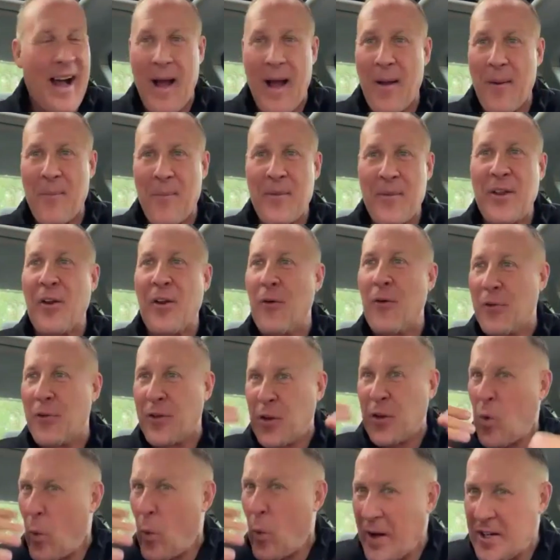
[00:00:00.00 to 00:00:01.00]
Uh, you
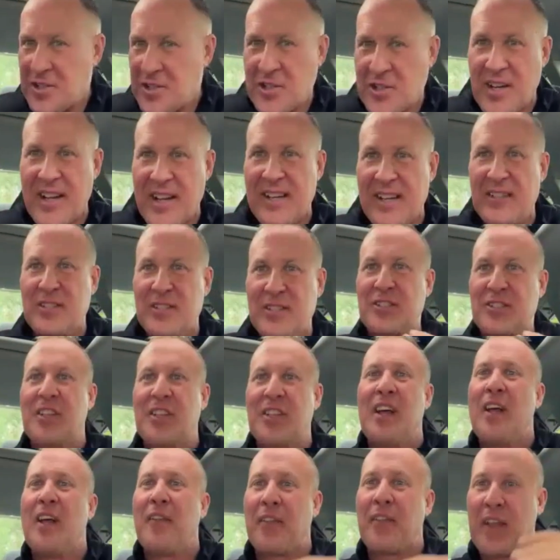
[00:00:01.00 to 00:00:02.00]
know, the questions,
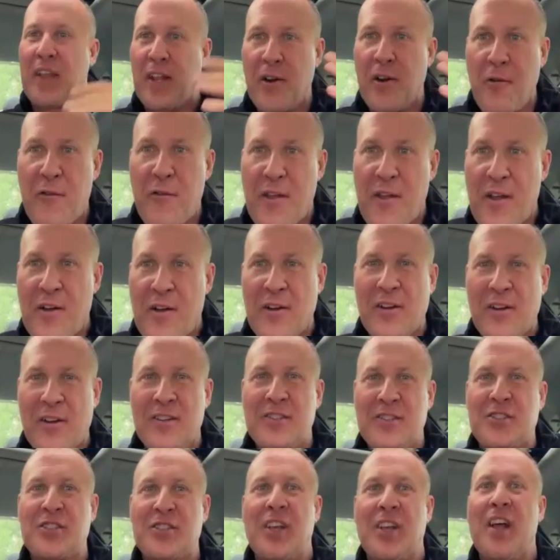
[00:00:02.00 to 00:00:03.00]
the
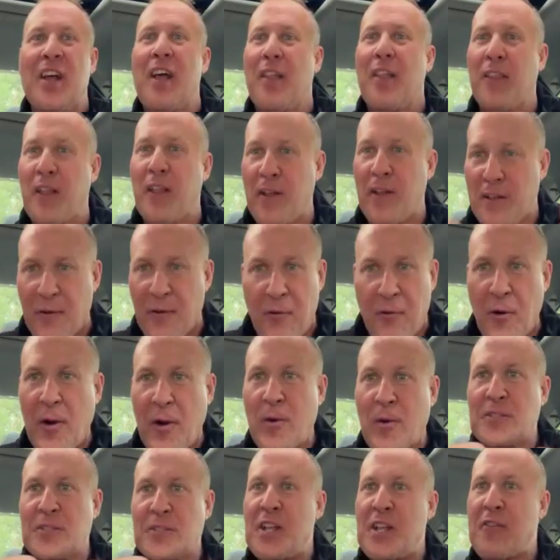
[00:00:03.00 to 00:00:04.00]
interviews, the, the
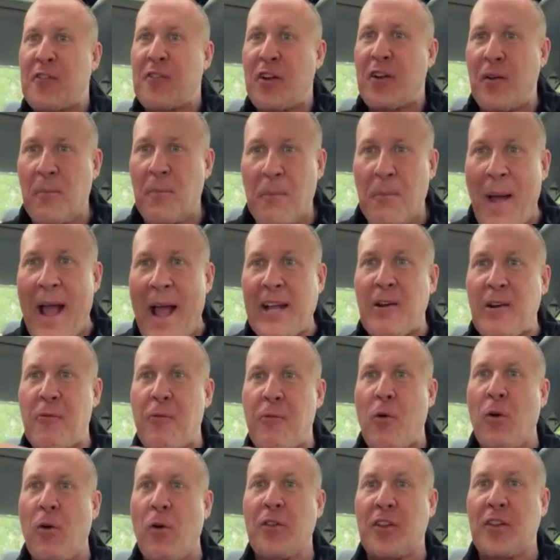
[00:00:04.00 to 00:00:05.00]
frequency of
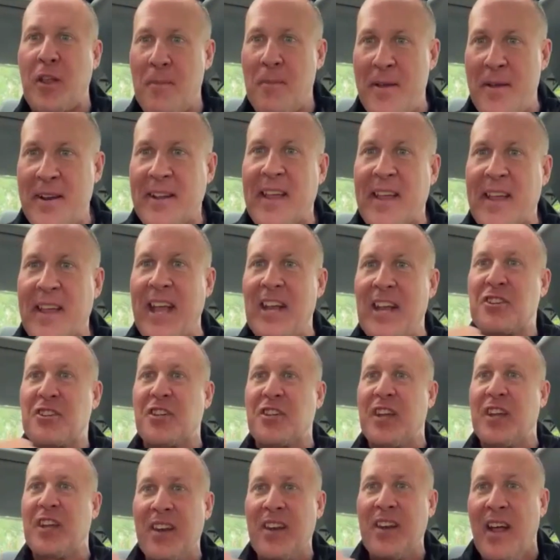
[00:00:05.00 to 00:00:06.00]
back and forth
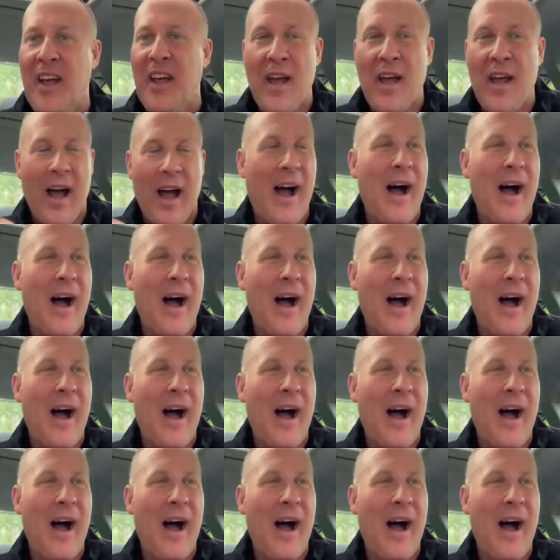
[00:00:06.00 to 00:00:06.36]
communication.